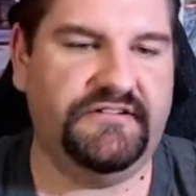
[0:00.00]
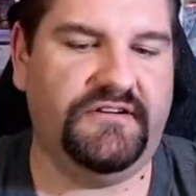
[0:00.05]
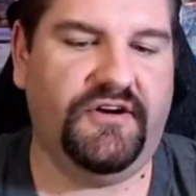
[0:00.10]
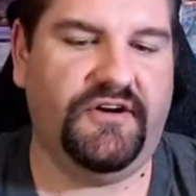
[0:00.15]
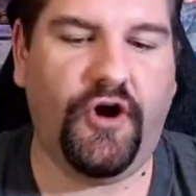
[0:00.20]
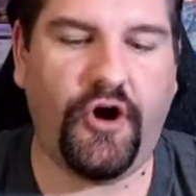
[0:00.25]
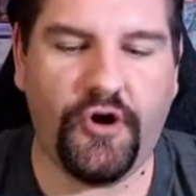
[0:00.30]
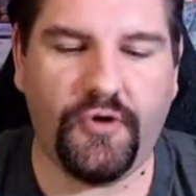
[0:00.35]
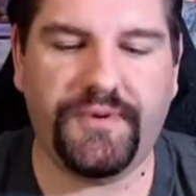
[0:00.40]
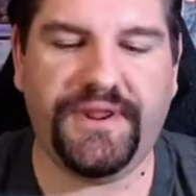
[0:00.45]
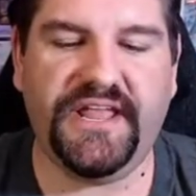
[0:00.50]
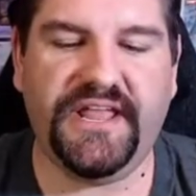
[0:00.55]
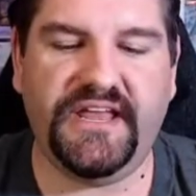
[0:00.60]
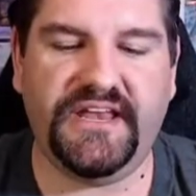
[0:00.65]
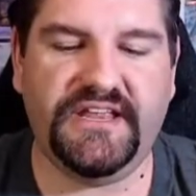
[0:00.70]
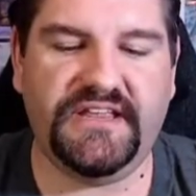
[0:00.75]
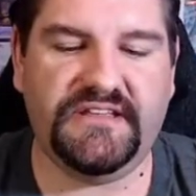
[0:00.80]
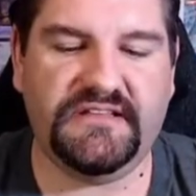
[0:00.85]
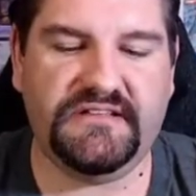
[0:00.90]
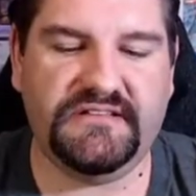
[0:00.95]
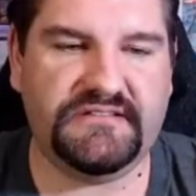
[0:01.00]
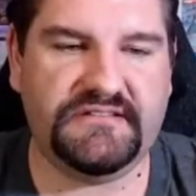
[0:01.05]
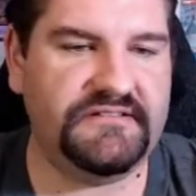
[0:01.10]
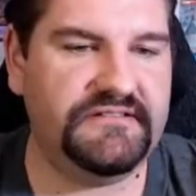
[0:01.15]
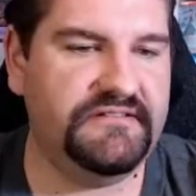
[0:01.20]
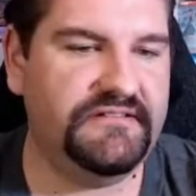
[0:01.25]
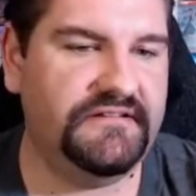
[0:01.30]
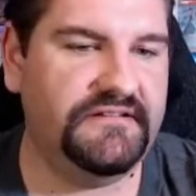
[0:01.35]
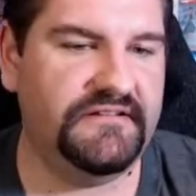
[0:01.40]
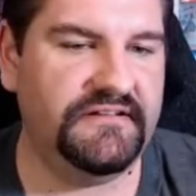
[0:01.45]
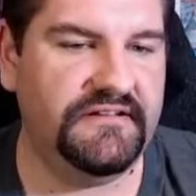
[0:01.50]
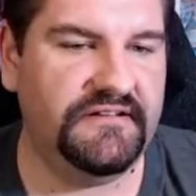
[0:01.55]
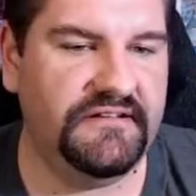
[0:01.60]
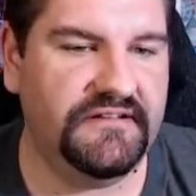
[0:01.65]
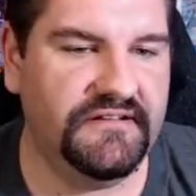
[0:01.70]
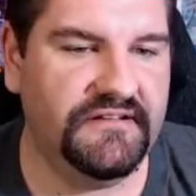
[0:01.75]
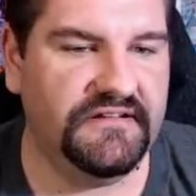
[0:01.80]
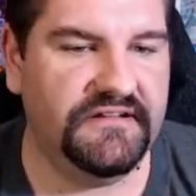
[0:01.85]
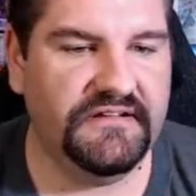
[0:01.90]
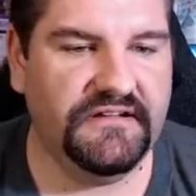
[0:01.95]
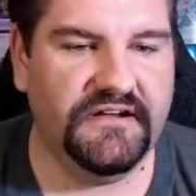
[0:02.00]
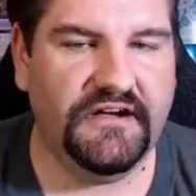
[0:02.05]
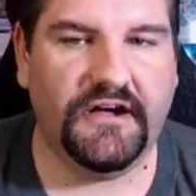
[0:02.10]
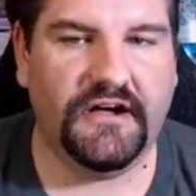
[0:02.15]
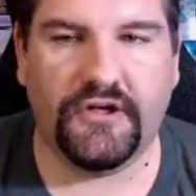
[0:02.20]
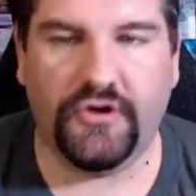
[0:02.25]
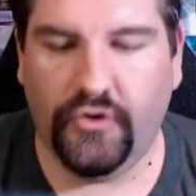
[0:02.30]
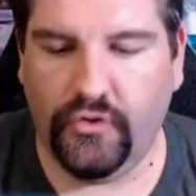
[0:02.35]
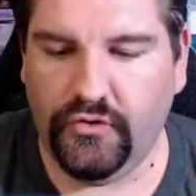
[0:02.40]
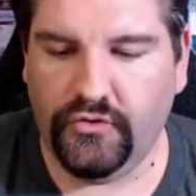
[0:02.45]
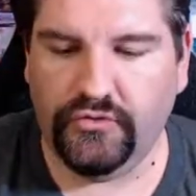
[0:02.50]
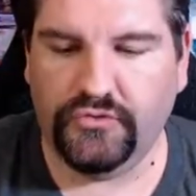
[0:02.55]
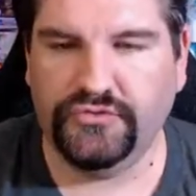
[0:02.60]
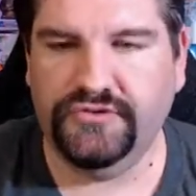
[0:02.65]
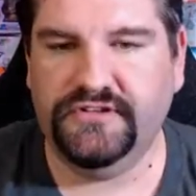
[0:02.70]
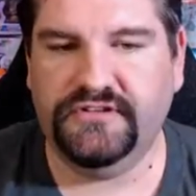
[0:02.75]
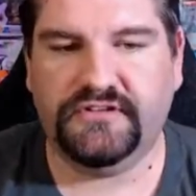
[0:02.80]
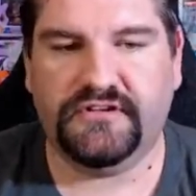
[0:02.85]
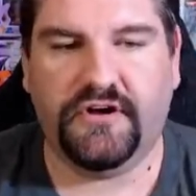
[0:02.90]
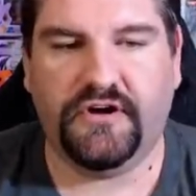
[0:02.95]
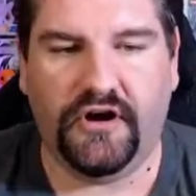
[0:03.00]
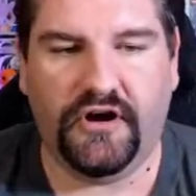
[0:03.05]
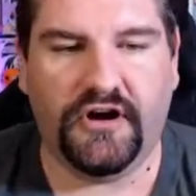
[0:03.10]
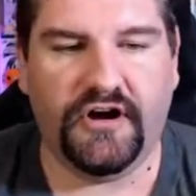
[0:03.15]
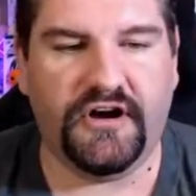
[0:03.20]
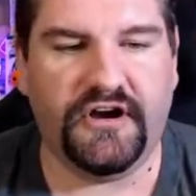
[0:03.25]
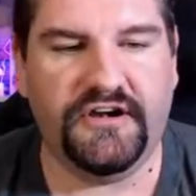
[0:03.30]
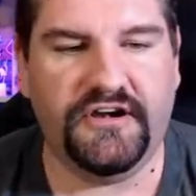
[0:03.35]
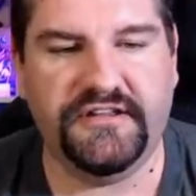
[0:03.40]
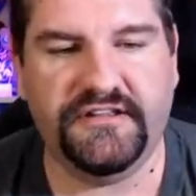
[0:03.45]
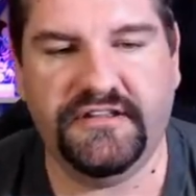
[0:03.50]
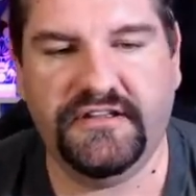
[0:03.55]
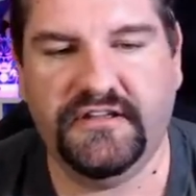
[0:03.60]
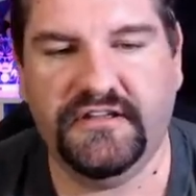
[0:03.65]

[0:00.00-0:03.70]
Are we getting a gold? card.